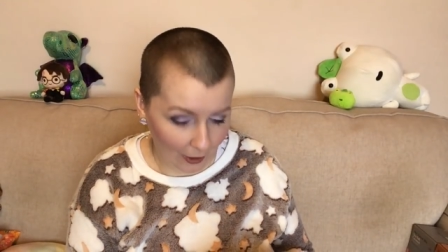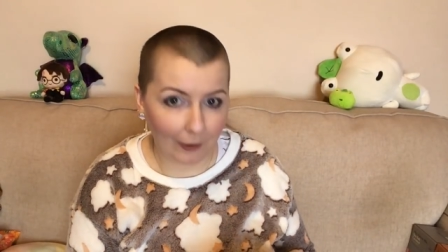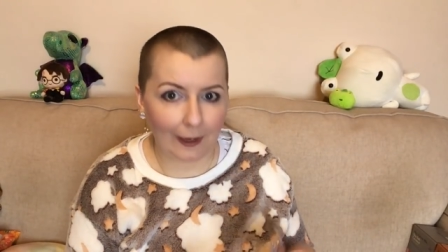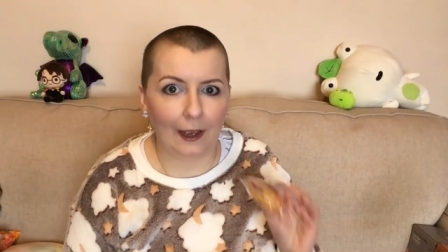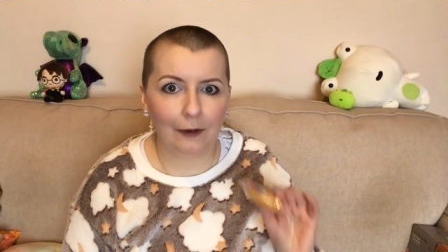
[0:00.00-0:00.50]

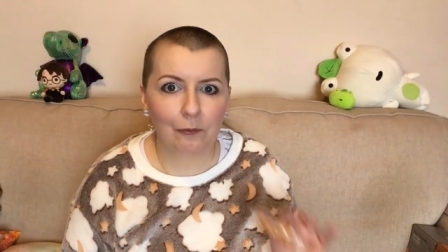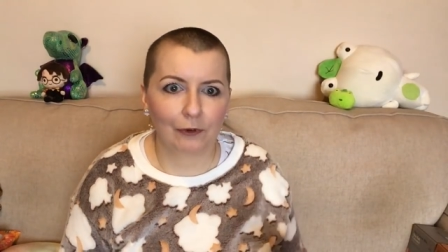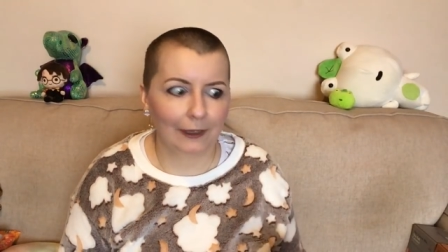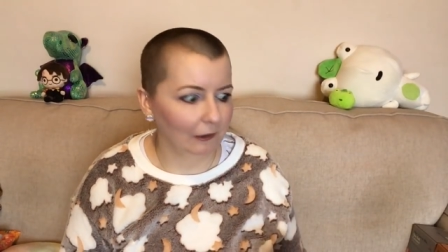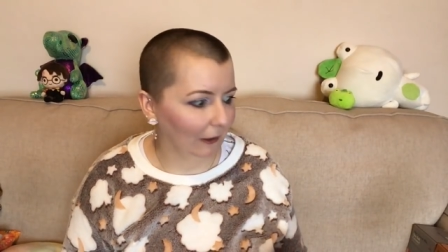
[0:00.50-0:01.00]
Okay, I
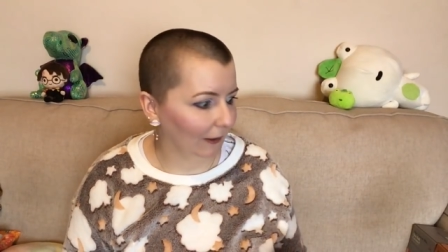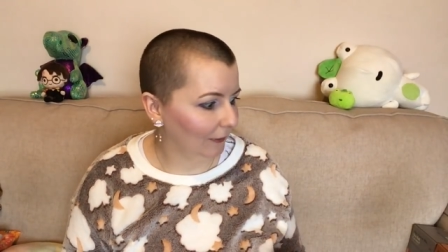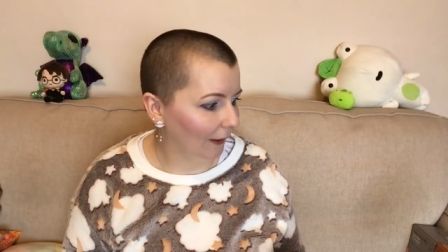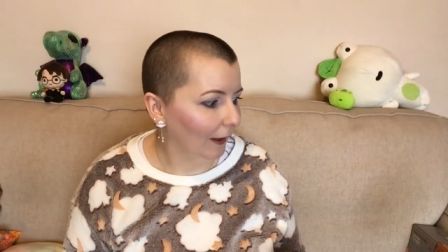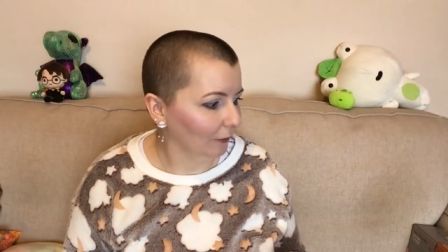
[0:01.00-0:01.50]
really
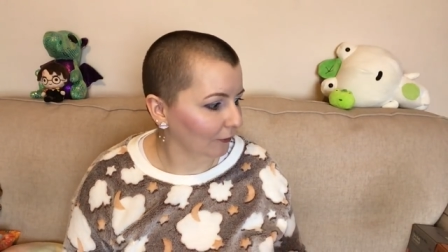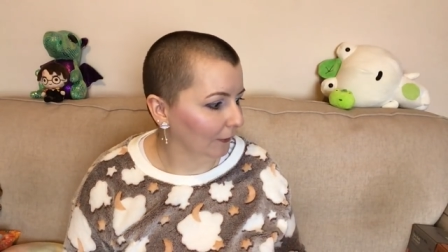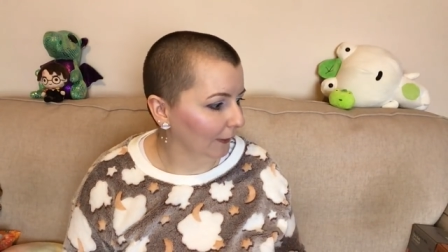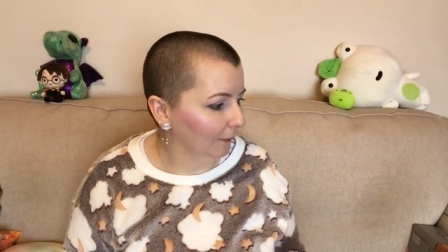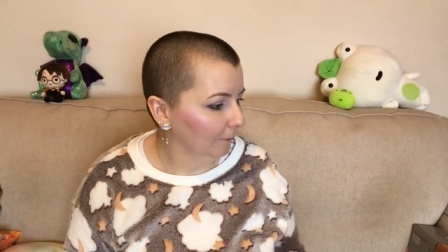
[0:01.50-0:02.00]
like that
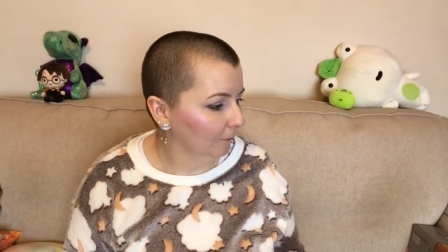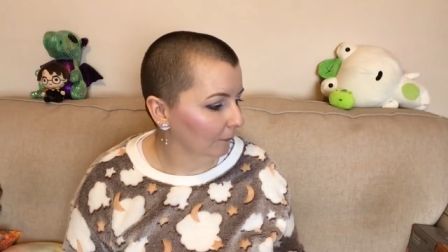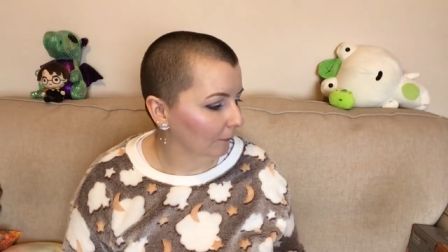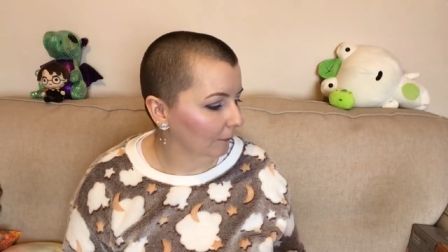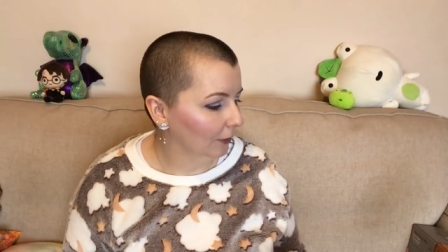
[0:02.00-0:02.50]
actually.
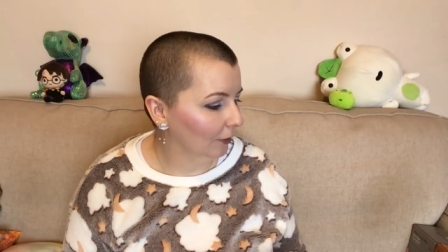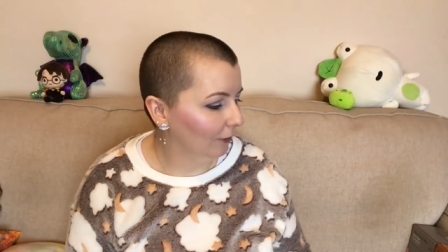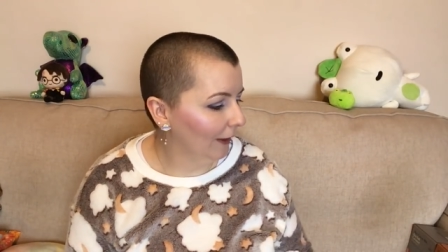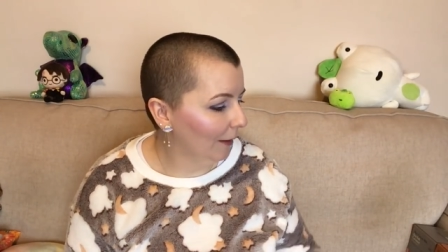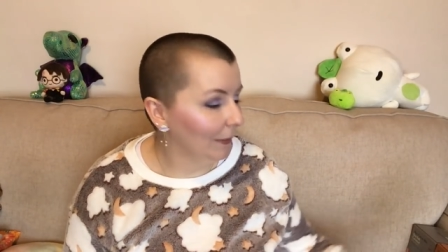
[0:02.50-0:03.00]

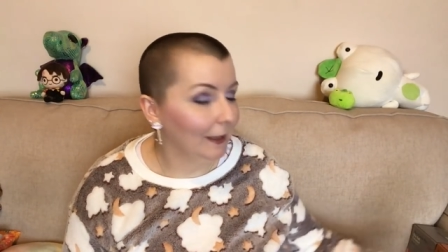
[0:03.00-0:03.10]
Because that